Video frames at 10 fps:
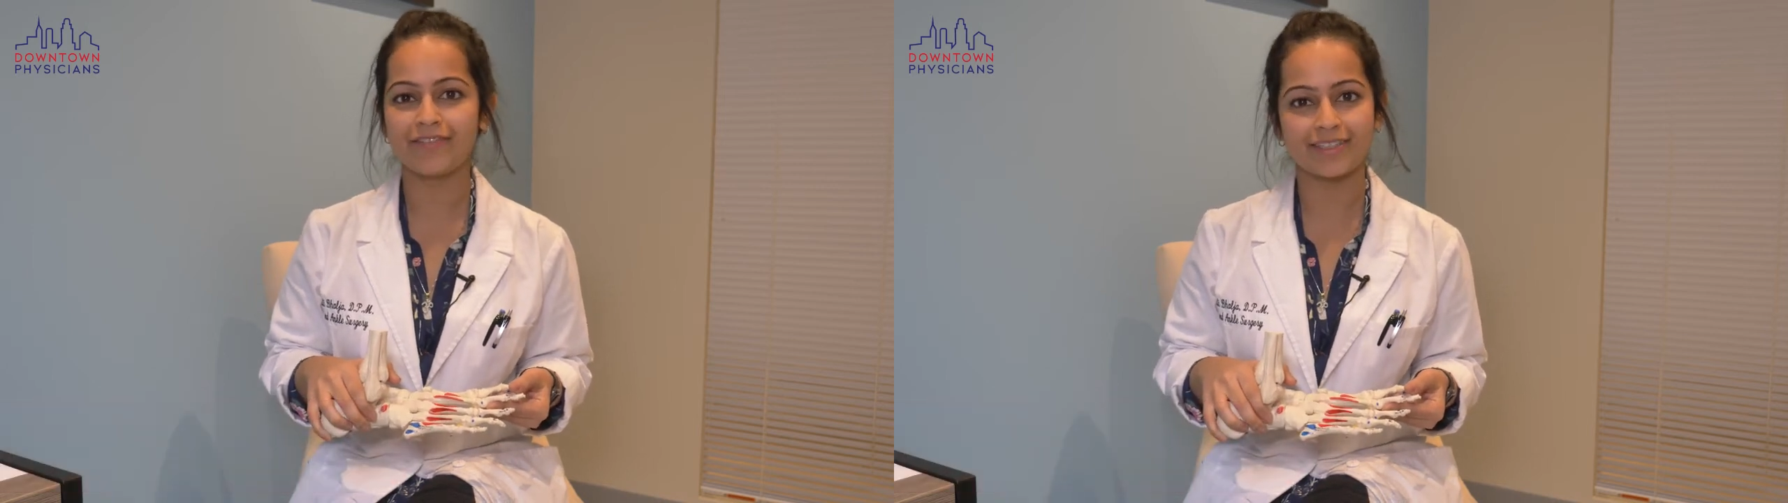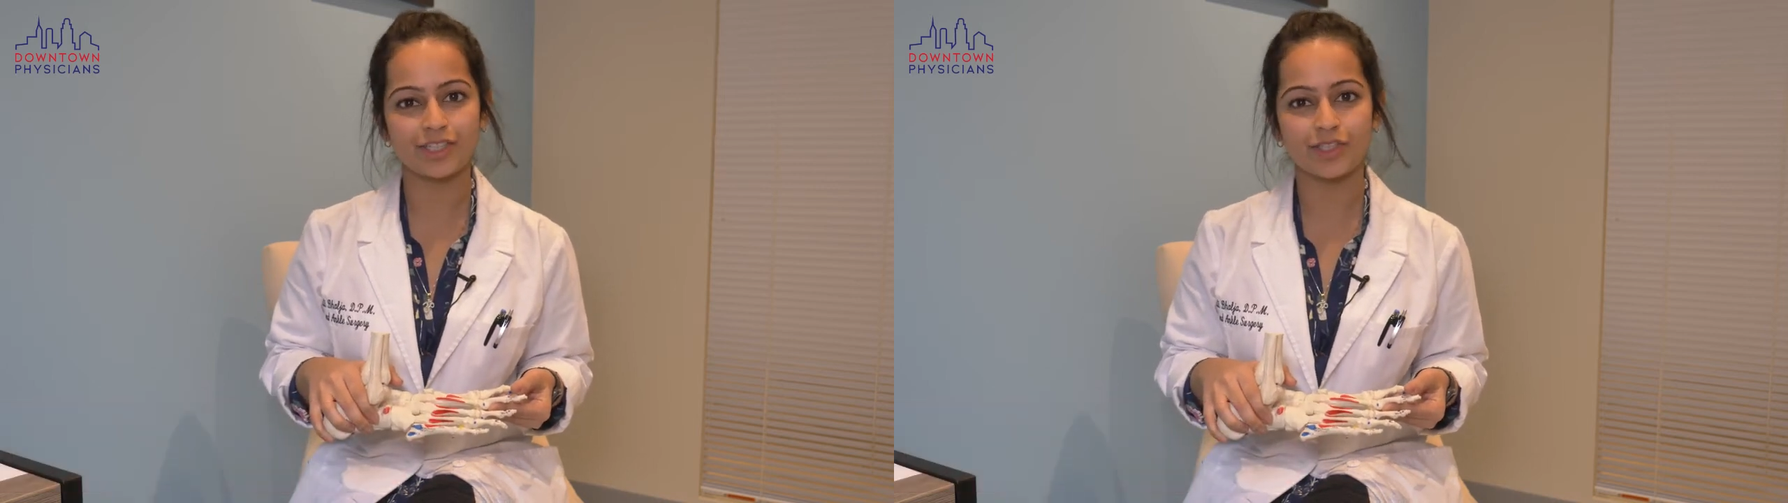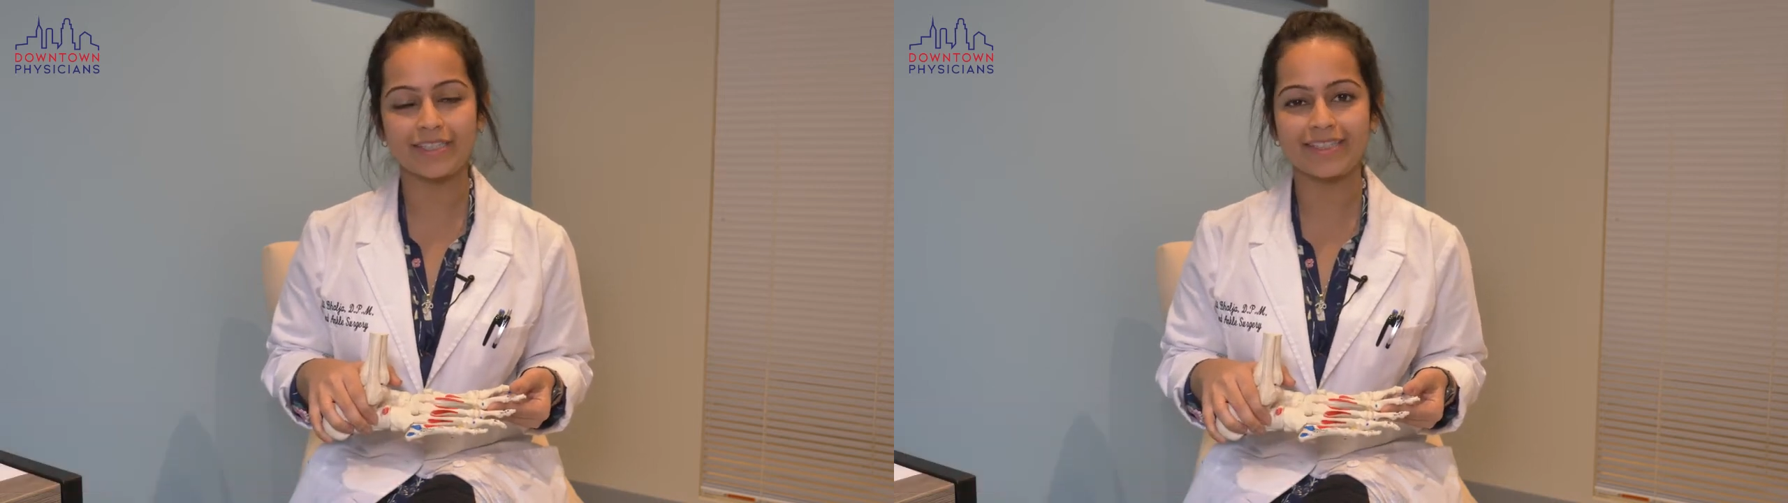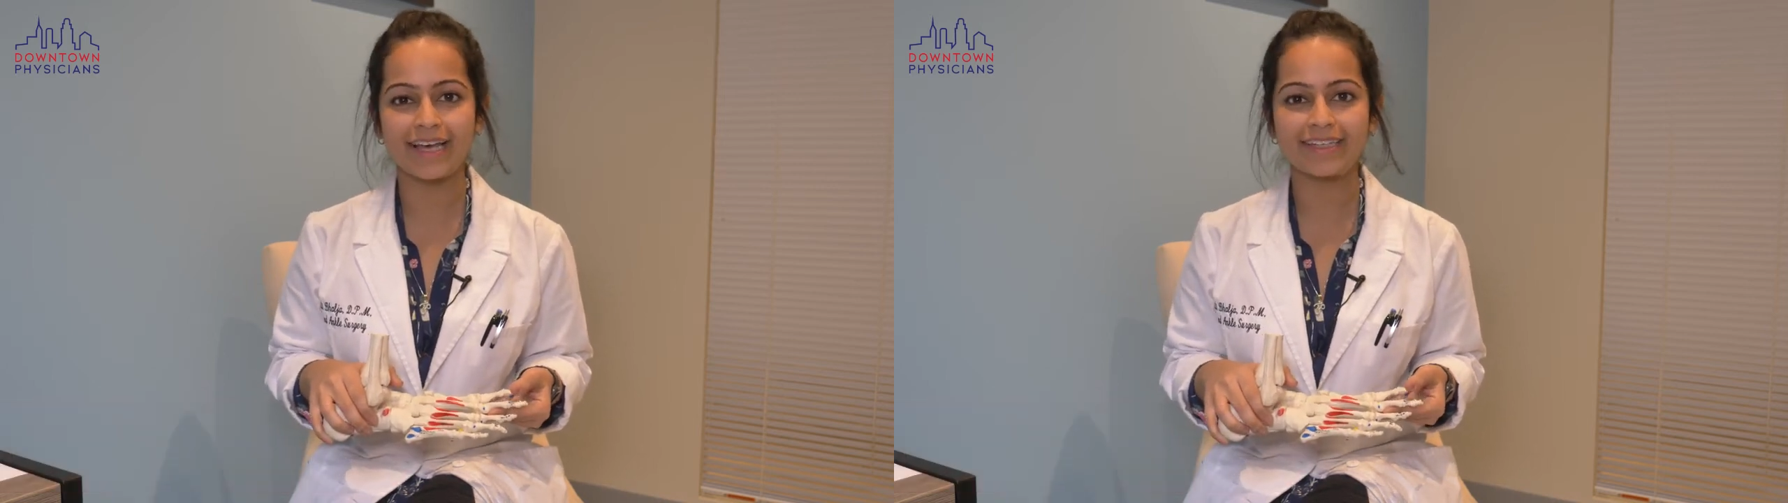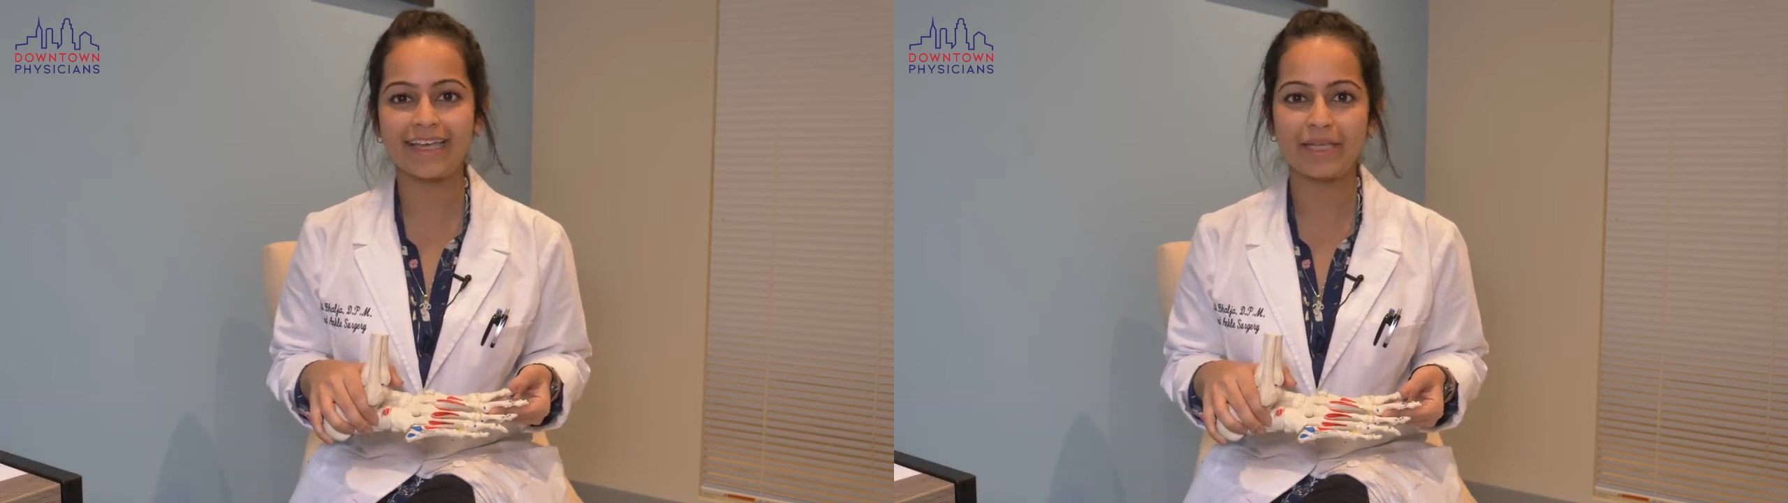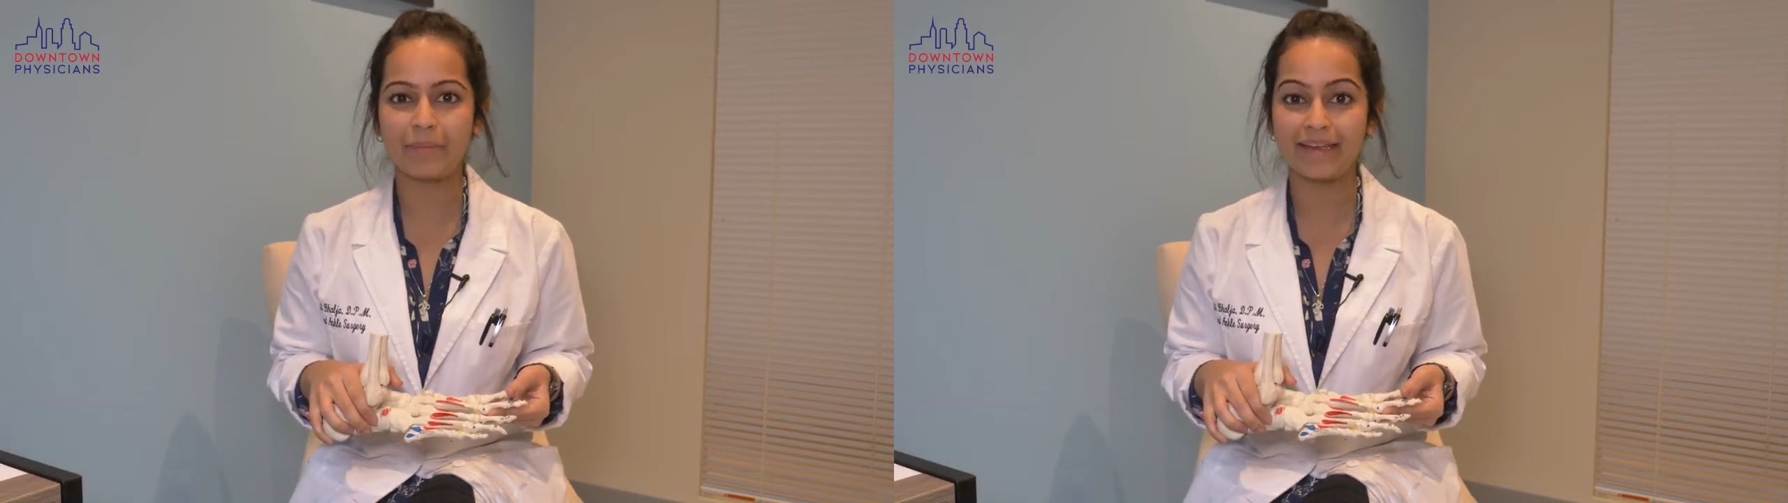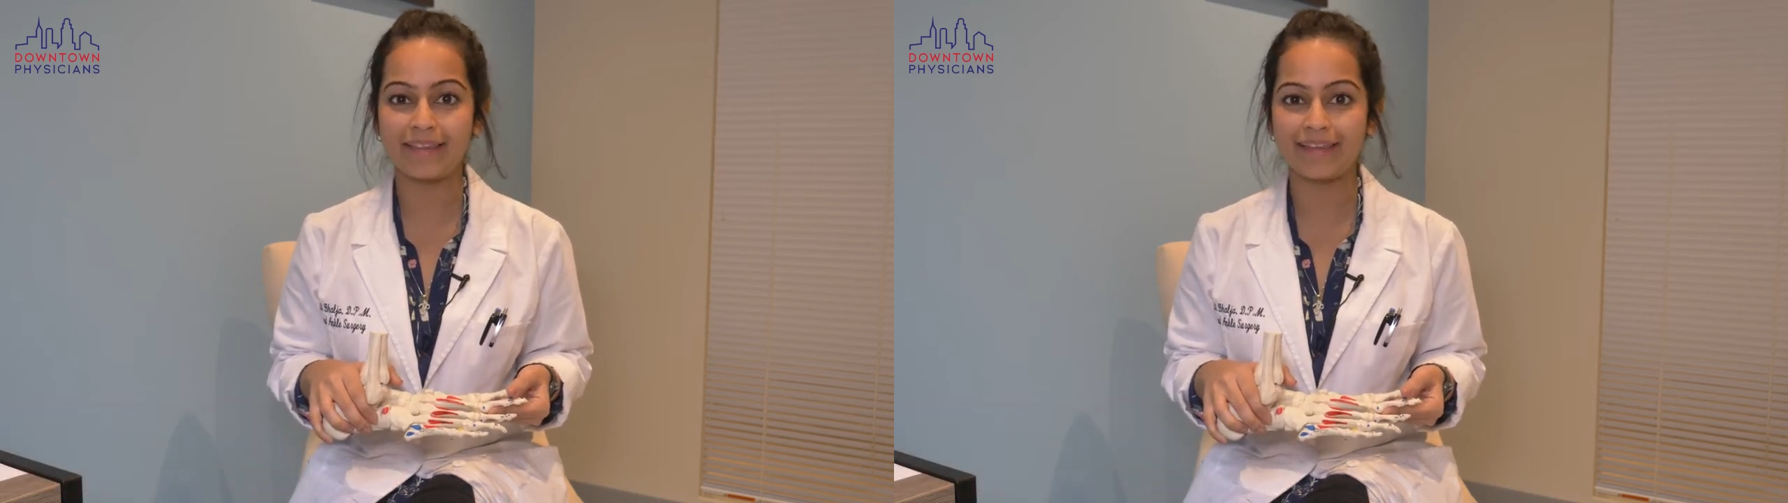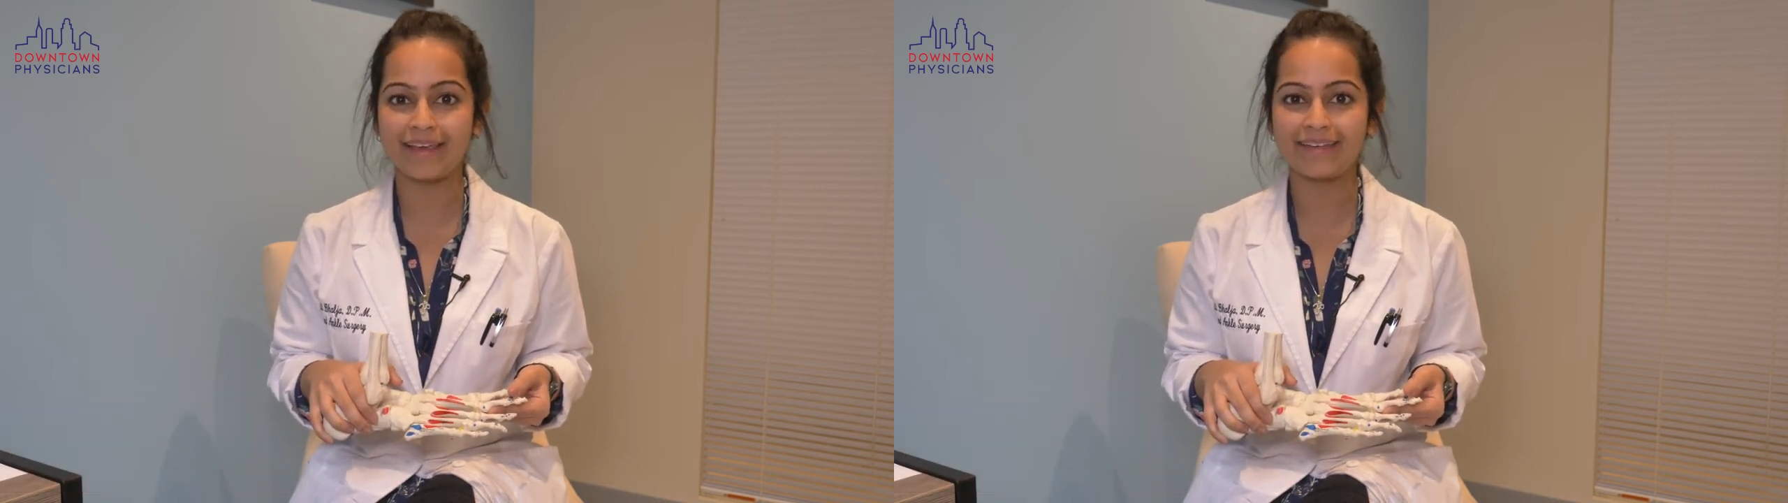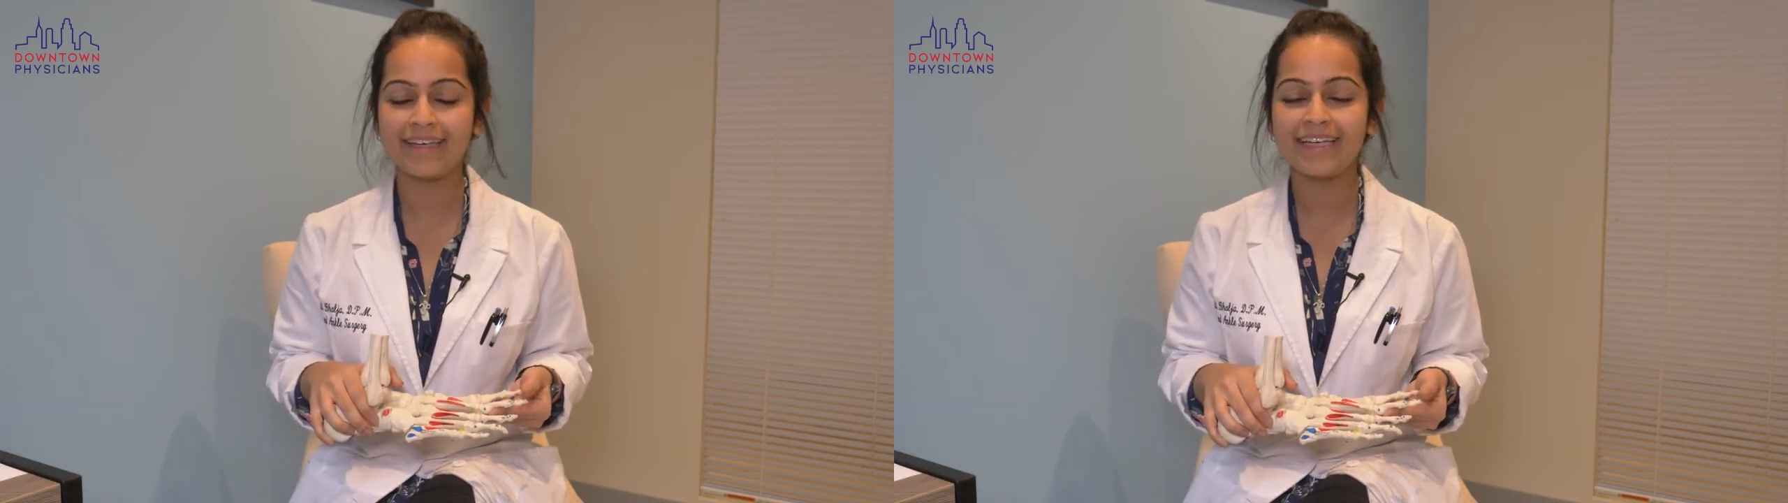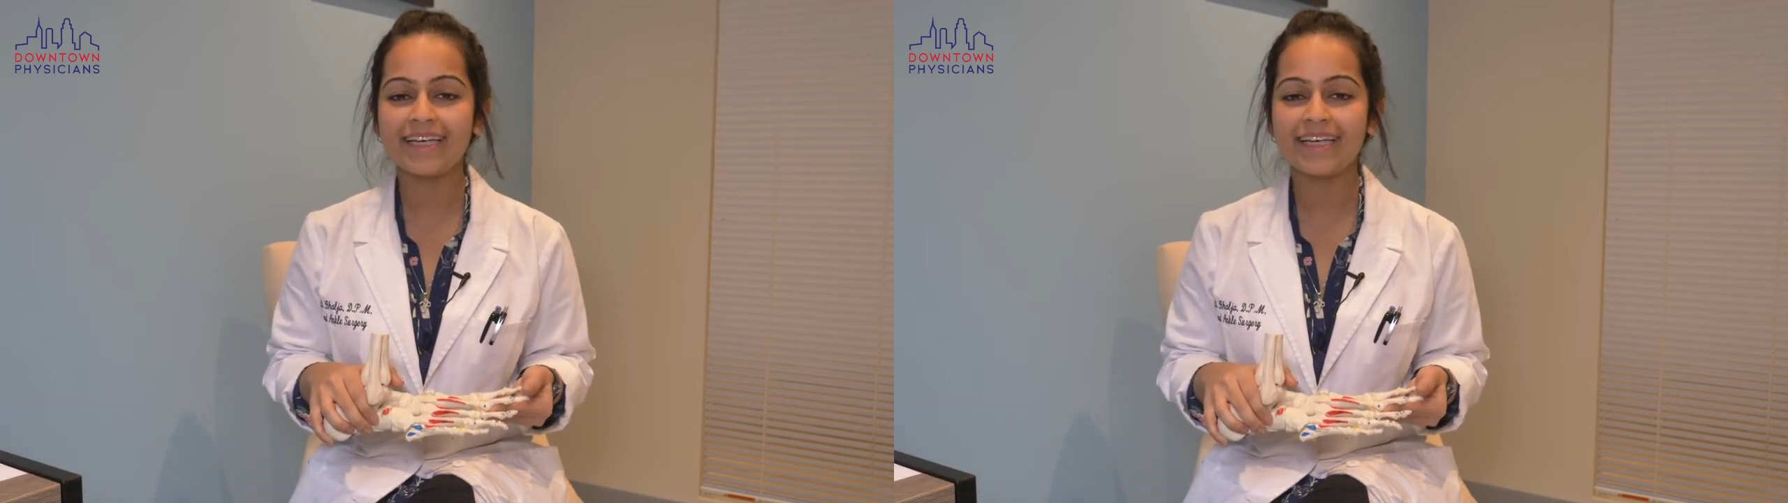Physicians on 80 Maiden Lane.